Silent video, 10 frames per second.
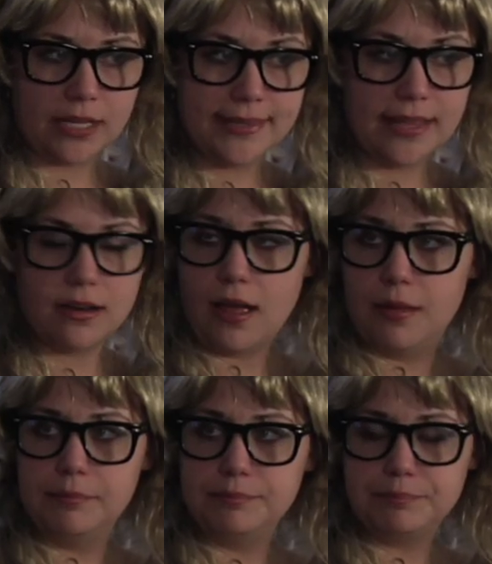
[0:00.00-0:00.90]
That,
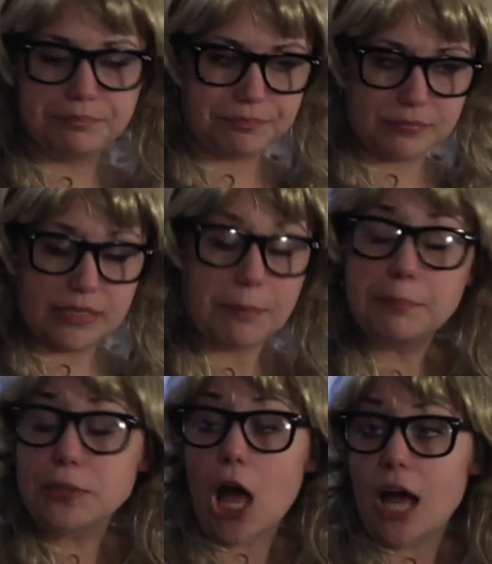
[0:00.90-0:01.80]
um, the
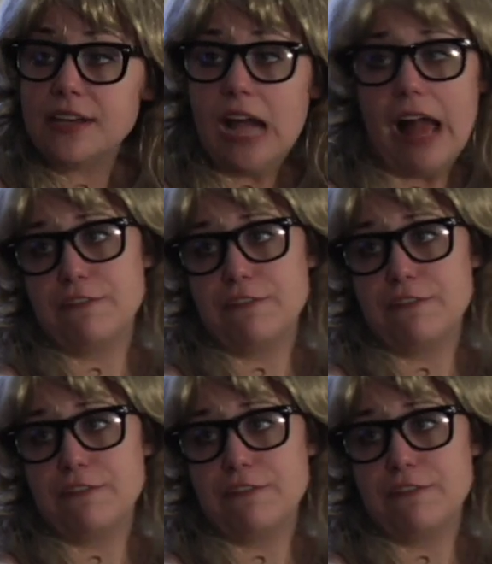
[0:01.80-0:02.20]
blonde guy